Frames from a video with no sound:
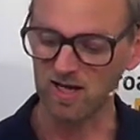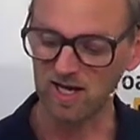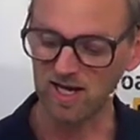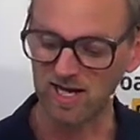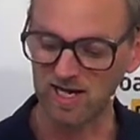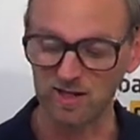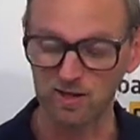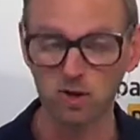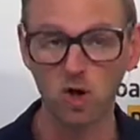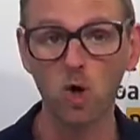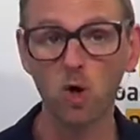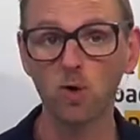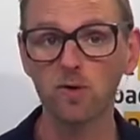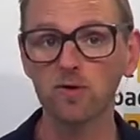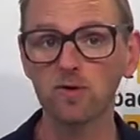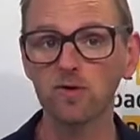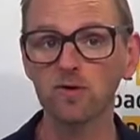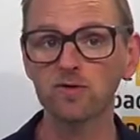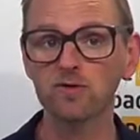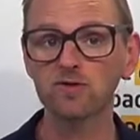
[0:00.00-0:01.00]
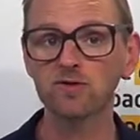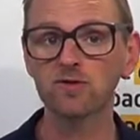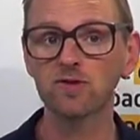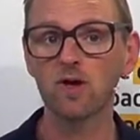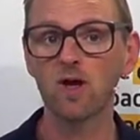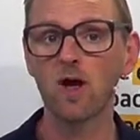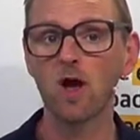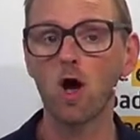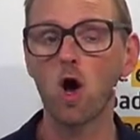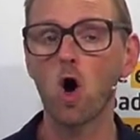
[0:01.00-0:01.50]
encoders
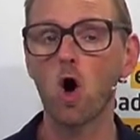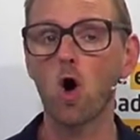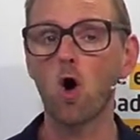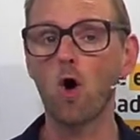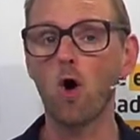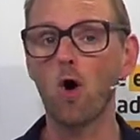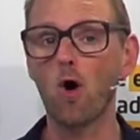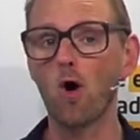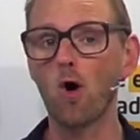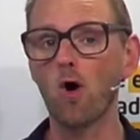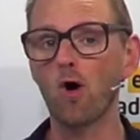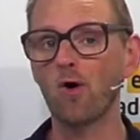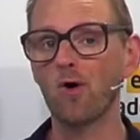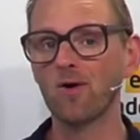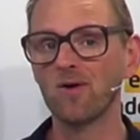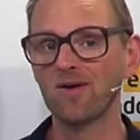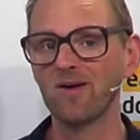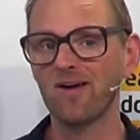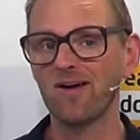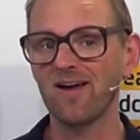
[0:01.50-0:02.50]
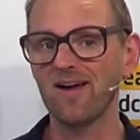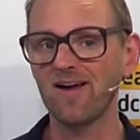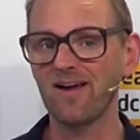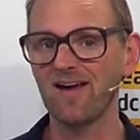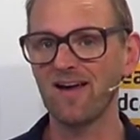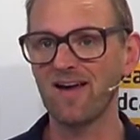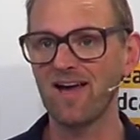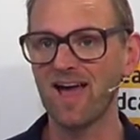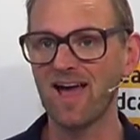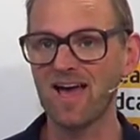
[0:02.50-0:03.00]
or
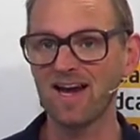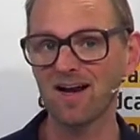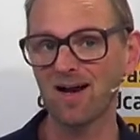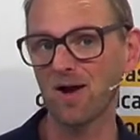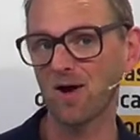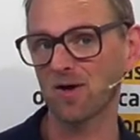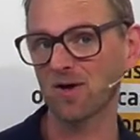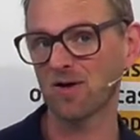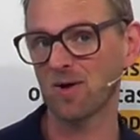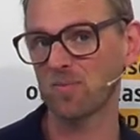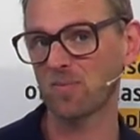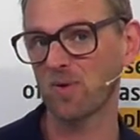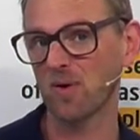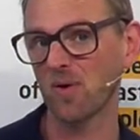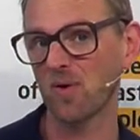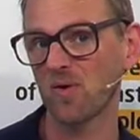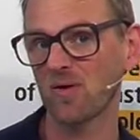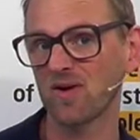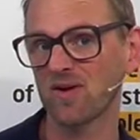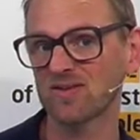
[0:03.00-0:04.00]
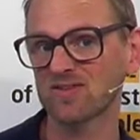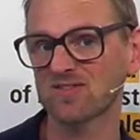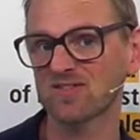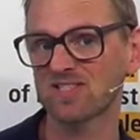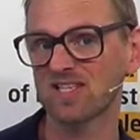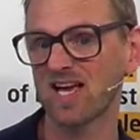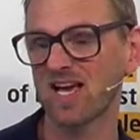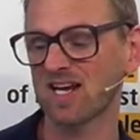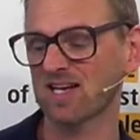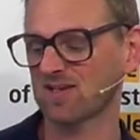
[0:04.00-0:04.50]
analog components
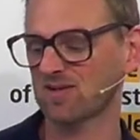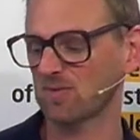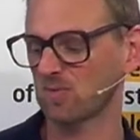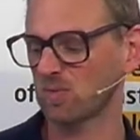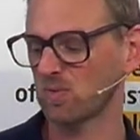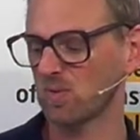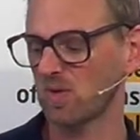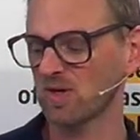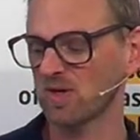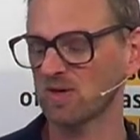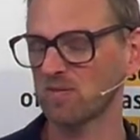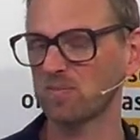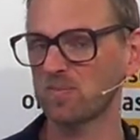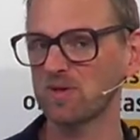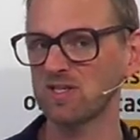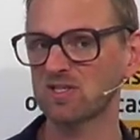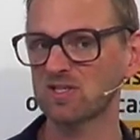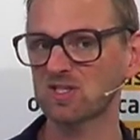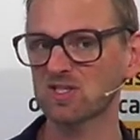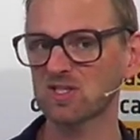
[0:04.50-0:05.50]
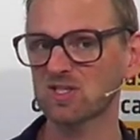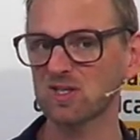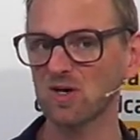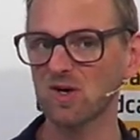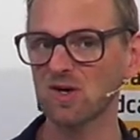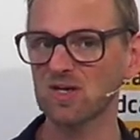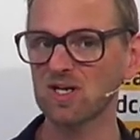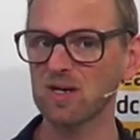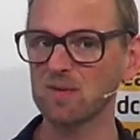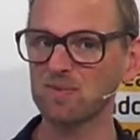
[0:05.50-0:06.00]
that wouldn't be
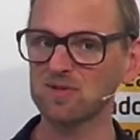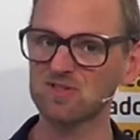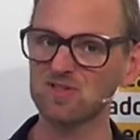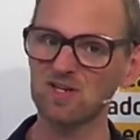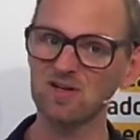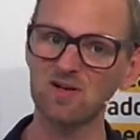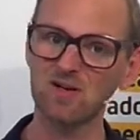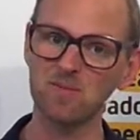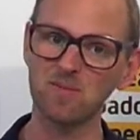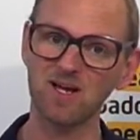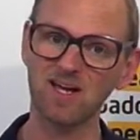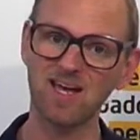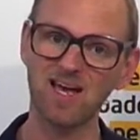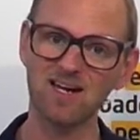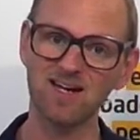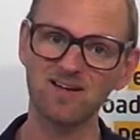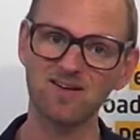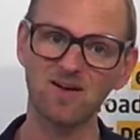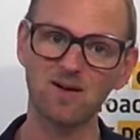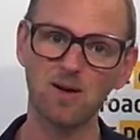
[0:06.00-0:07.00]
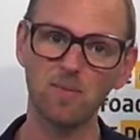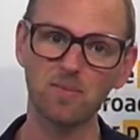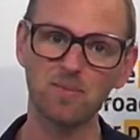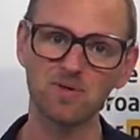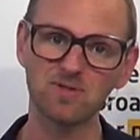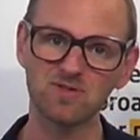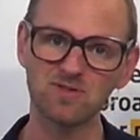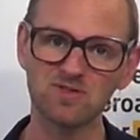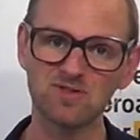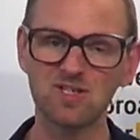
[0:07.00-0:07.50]
stuck in a particular mechanical
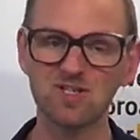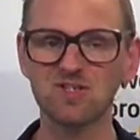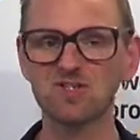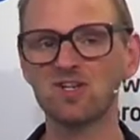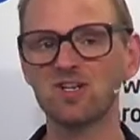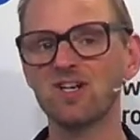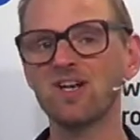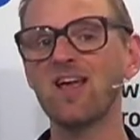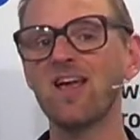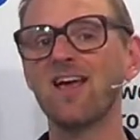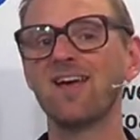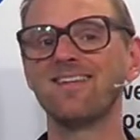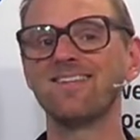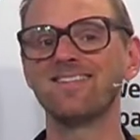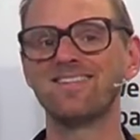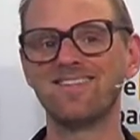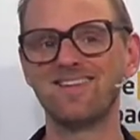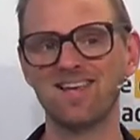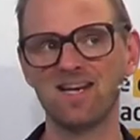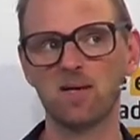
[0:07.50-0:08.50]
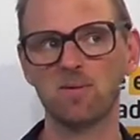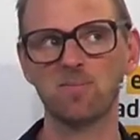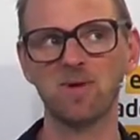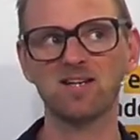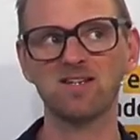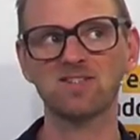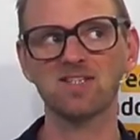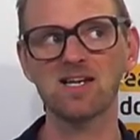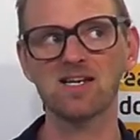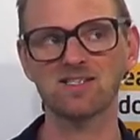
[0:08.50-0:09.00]
position, then it
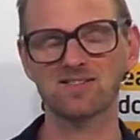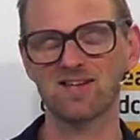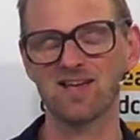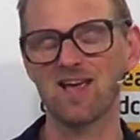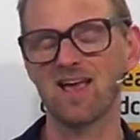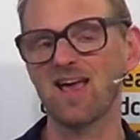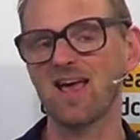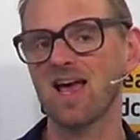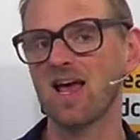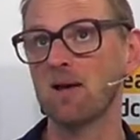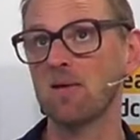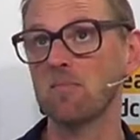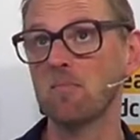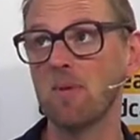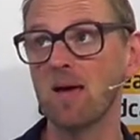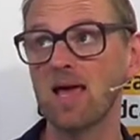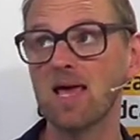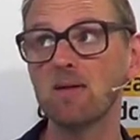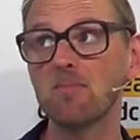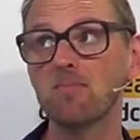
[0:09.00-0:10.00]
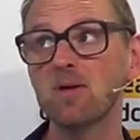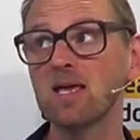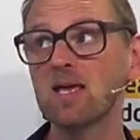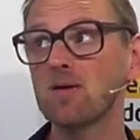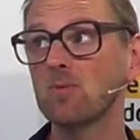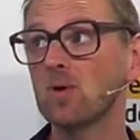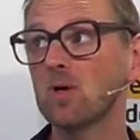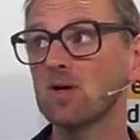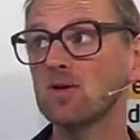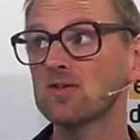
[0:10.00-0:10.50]
makes sense. And maybe
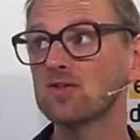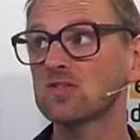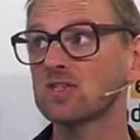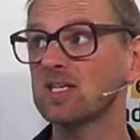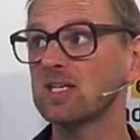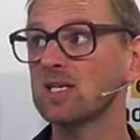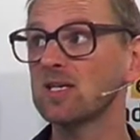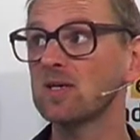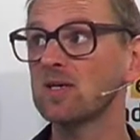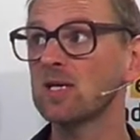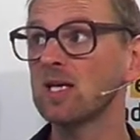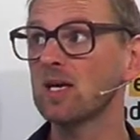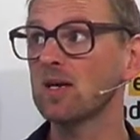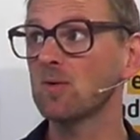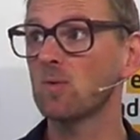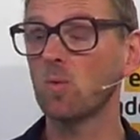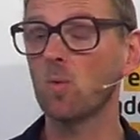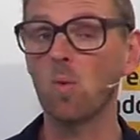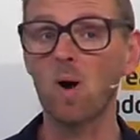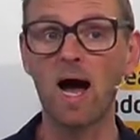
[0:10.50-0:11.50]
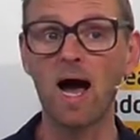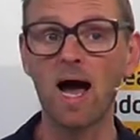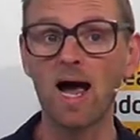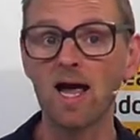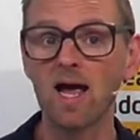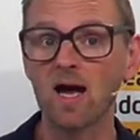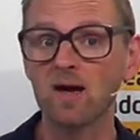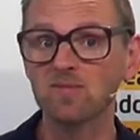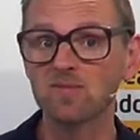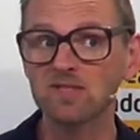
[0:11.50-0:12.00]
we'll see
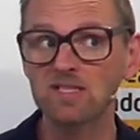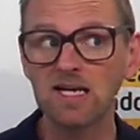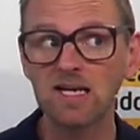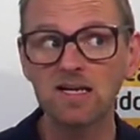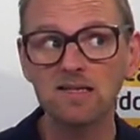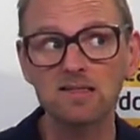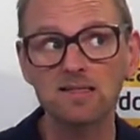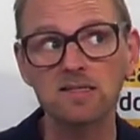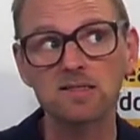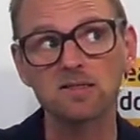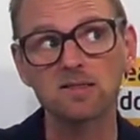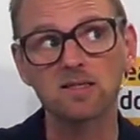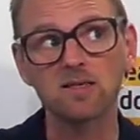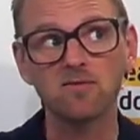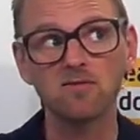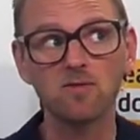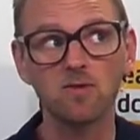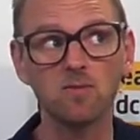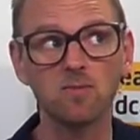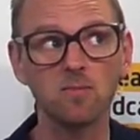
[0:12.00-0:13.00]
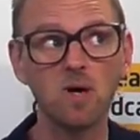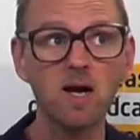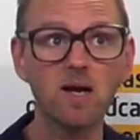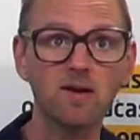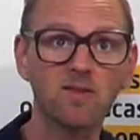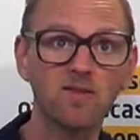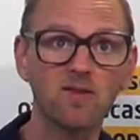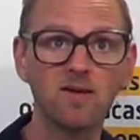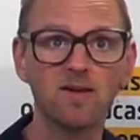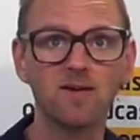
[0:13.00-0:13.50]
why I'm saying this in a few months.